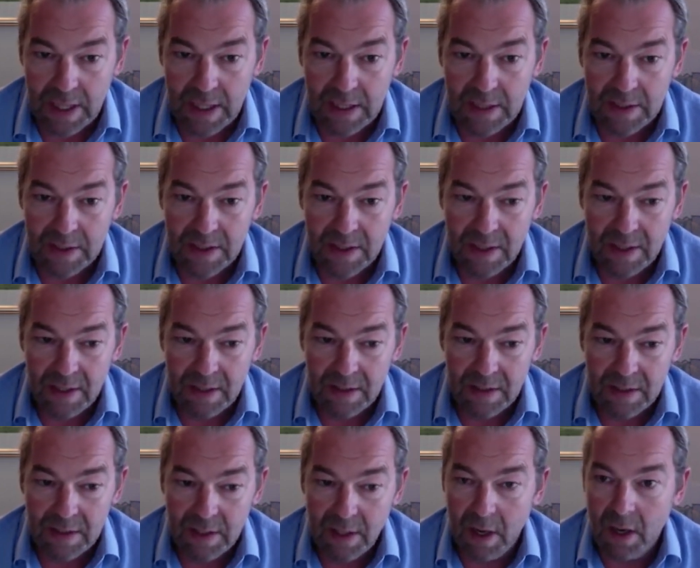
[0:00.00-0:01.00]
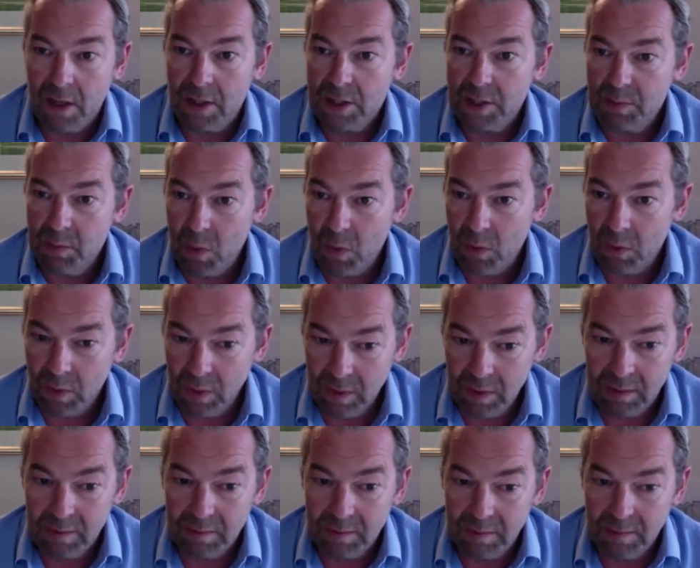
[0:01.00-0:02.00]
is start
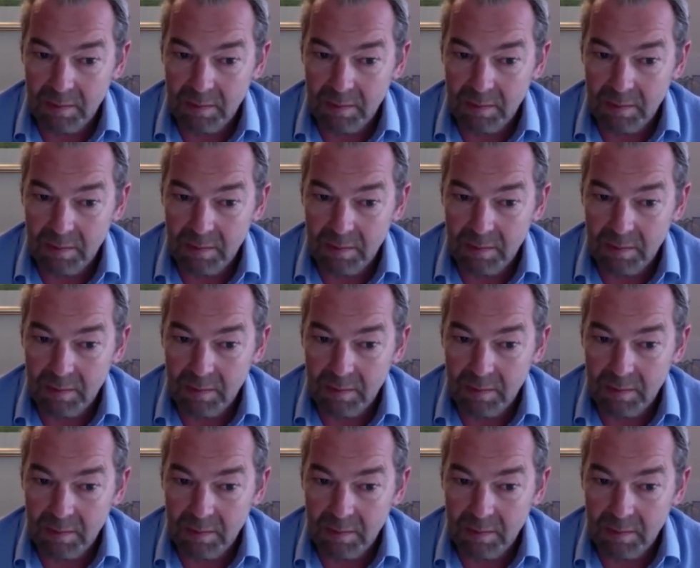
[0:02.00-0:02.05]
small,